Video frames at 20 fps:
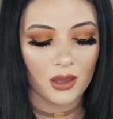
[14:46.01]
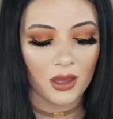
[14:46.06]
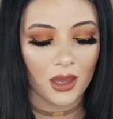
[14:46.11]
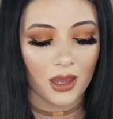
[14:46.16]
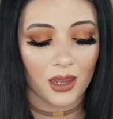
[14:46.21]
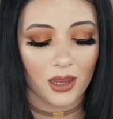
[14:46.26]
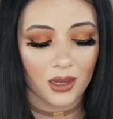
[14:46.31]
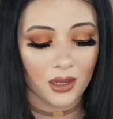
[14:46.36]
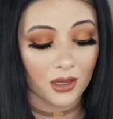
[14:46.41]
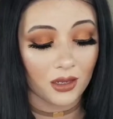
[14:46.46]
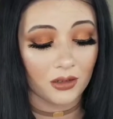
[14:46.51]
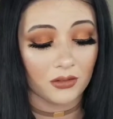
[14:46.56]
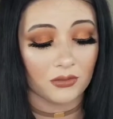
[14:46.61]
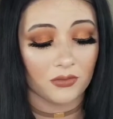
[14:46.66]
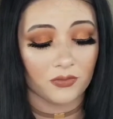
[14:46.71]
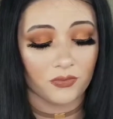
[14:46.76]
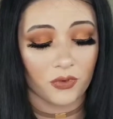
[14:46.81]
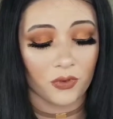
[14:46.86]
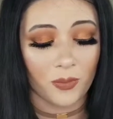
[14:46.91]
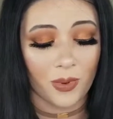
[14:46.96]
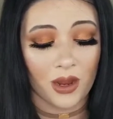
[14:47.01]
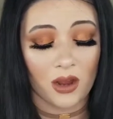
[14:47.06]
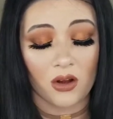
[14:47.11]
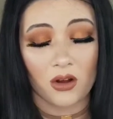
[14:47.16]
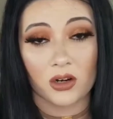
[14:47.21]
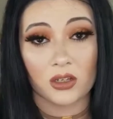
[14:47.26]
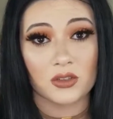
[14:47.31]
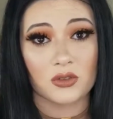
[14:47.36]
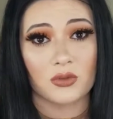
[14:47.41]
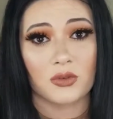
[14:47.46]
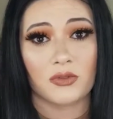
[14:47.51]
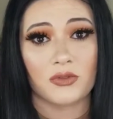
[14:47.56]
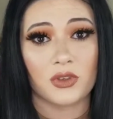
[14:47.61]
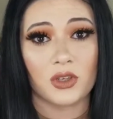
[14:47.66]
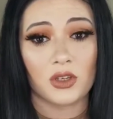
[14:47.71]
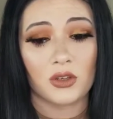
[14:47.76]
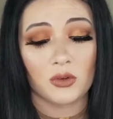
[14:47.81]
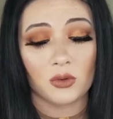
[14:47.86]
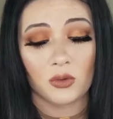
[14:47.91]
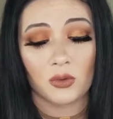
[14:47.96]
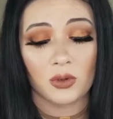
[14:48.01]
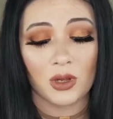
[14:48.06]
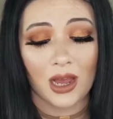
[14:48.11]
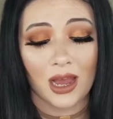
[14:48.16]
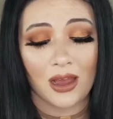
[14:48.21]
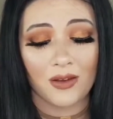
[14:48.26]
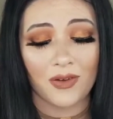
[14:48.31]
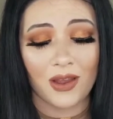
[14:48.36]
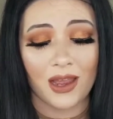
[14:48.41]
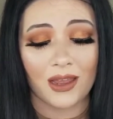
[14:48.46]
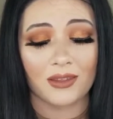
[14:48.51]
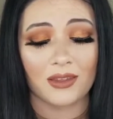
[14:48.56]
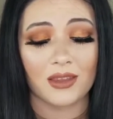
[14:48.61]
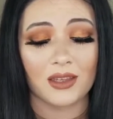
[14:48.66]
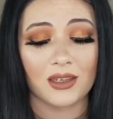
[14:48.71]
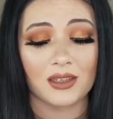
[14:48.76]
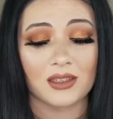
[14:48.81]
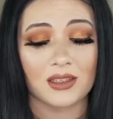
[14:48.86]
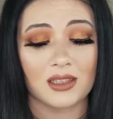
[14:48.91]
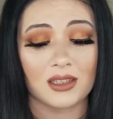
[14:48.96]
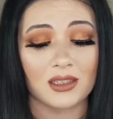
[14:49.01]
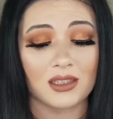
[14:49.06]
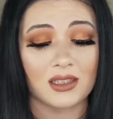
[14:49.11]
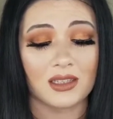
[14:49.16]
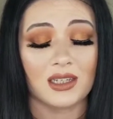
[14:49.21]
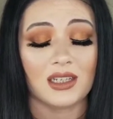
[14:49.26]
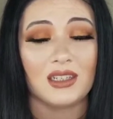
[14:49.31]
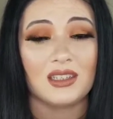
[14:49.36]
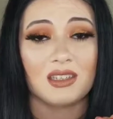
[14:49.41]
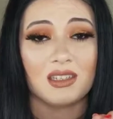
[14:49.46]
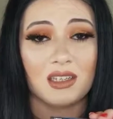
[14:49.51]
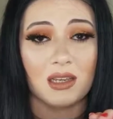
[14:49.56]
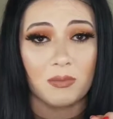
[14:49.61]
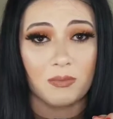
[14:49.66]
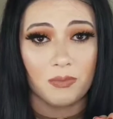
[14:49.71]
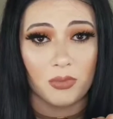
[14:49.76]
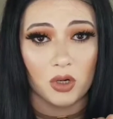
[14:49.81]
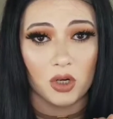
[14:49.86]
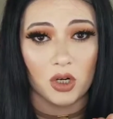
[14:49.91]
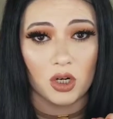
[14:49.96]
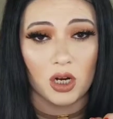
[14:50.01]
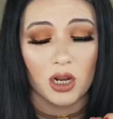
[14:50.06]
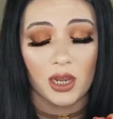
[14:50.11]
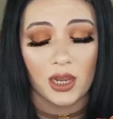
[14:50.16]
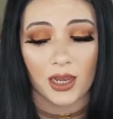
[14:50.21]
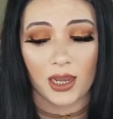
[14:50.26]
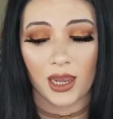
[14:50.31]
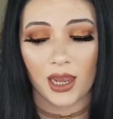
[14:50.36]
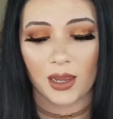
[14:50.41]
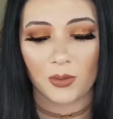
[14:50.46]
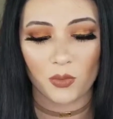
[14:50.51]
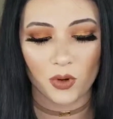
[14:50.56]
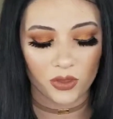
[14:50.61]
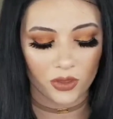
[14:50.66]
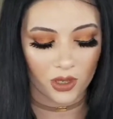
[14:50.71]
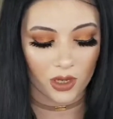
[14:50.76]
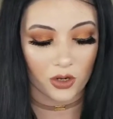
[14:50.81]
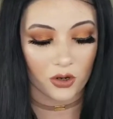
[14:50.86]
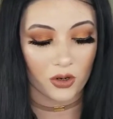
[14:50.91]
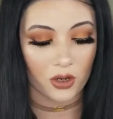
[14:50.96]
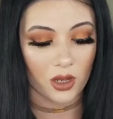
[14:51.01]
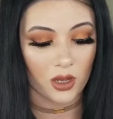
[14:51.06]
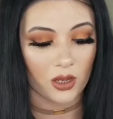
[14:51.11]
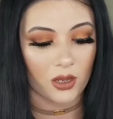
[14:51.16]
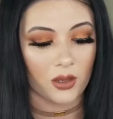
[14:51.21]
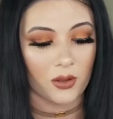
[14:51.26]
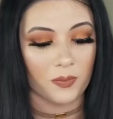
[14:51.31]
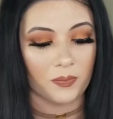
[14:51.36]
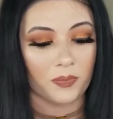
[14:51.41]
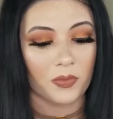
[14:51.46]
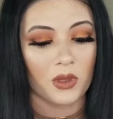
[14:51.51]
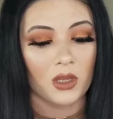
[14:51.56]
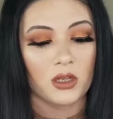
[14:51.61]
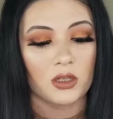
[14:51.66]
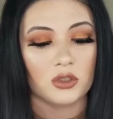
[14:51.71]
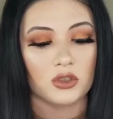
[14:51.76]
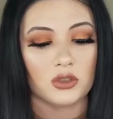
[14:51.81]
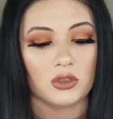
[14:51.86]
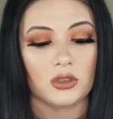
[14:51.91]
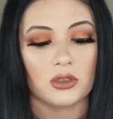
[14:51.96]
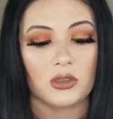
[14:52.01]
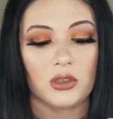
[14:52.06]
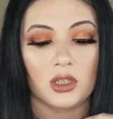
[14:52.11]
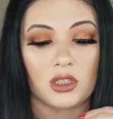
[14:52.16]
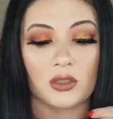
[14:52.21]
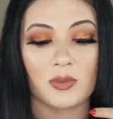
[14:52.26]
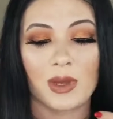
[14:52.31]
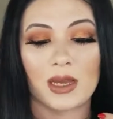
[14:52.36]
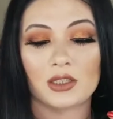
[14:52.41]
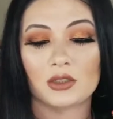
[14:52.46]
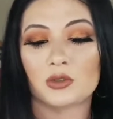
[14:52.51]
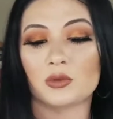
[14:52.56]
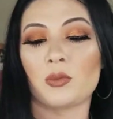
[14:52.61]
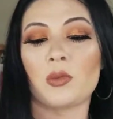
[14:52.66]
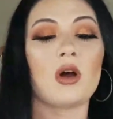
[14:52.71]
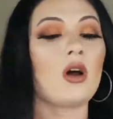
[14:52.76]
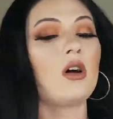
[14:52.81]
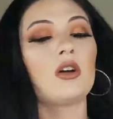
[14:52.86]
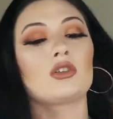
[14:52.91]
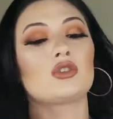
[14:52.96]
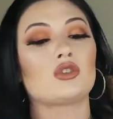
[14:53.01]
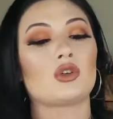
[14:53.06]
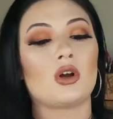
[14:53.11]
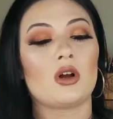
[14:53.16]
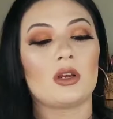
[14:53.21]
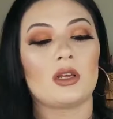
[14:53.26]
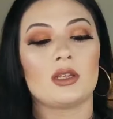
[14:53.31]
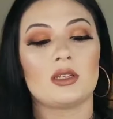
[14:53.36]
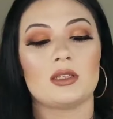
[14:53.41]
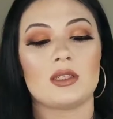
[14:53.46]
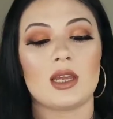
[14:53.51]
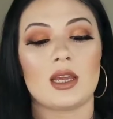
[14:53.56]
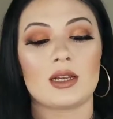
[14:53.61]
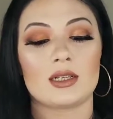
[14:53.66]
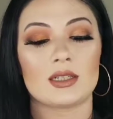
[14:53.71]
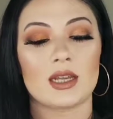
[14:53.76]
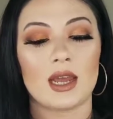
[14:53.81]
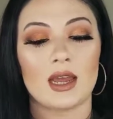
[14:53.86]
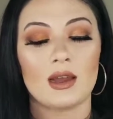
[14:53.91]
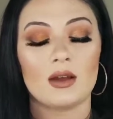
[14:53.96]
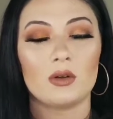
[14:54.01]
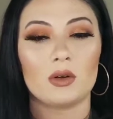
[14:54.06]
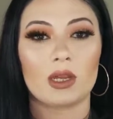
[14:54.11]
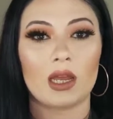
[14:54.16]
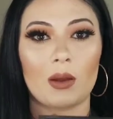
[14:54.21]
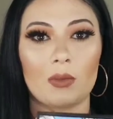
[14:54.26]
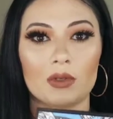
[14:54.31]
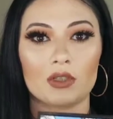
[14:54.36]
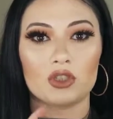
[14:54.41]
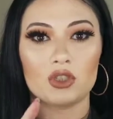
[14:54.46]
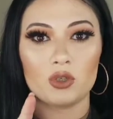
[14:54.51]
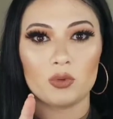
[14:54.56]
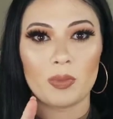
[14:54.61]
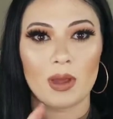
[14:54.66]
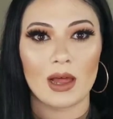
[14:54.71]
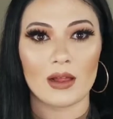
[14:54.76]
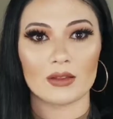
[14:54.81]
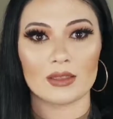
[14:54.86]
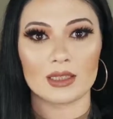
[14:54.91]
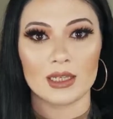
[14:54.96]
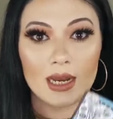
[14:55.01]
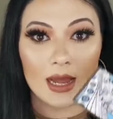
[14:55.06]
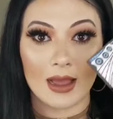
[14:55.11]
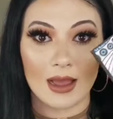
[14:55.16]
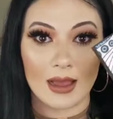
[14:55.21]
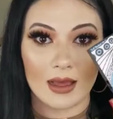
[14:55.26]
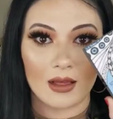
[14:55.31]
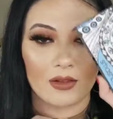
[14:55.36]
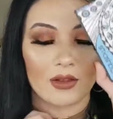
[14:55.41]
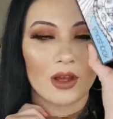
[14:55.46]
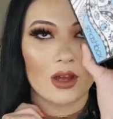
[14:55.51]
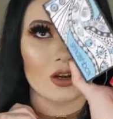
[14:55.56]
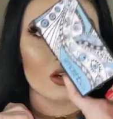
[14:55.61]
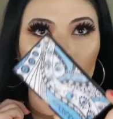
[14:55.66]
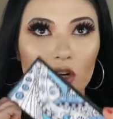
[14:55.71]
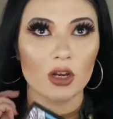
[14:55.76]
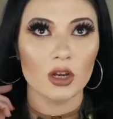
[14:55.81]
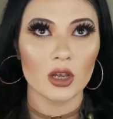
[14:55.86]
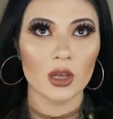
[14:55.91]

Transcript: And for my honest review, I've had this since December. It came with the Smashbox Drawn In Decked Out. It came with 2 palettes and a highlighter.